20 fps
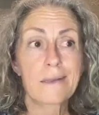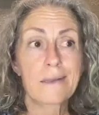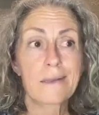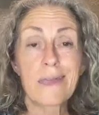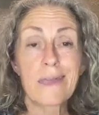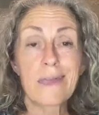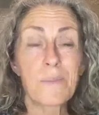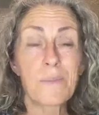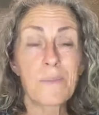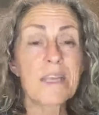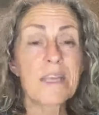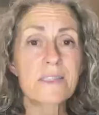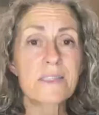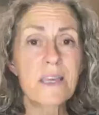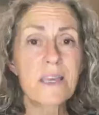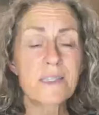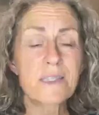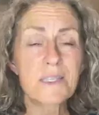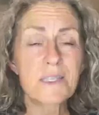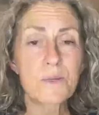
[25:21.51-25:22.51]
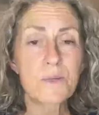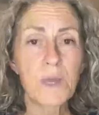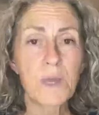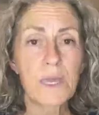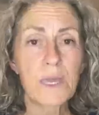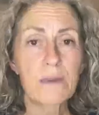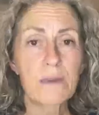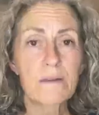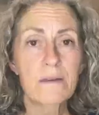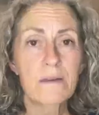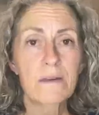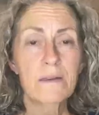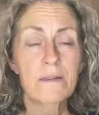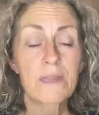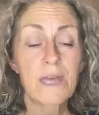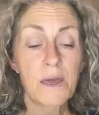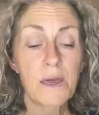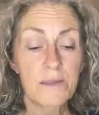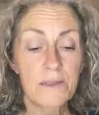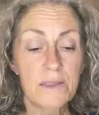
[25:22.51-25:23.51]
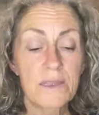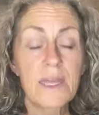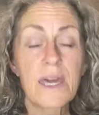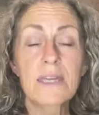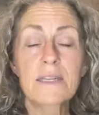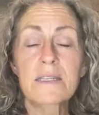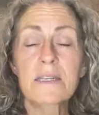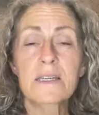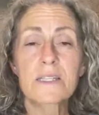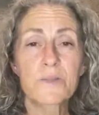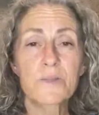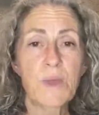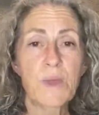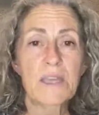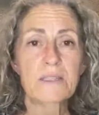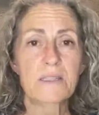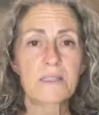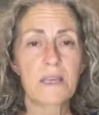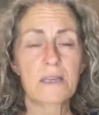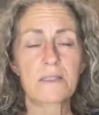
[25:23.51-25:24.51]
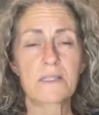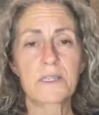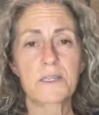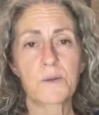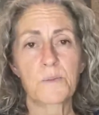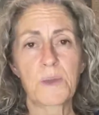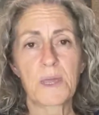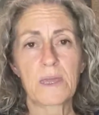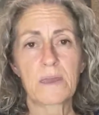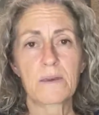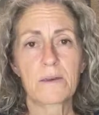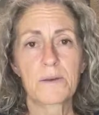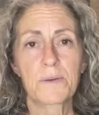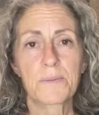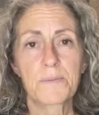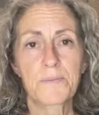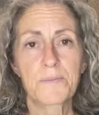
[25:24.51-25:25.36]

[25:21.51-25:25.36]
And that makes sense to me. That does make sense to me.